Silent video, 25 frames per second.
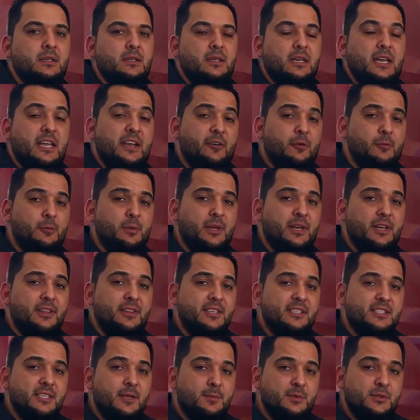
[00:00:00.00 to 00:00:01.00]
Hey everybody, in
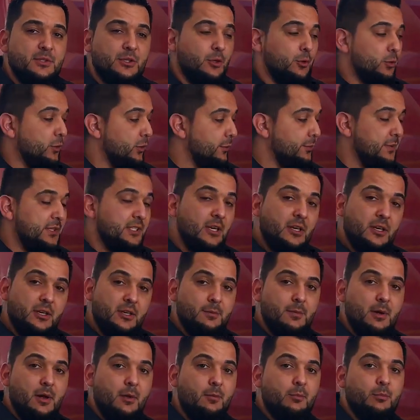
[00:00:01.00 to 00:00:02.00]
this episode we're going to be talking
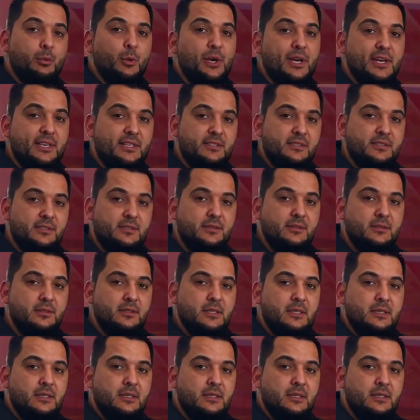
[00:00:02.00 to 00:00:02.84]
about brakes,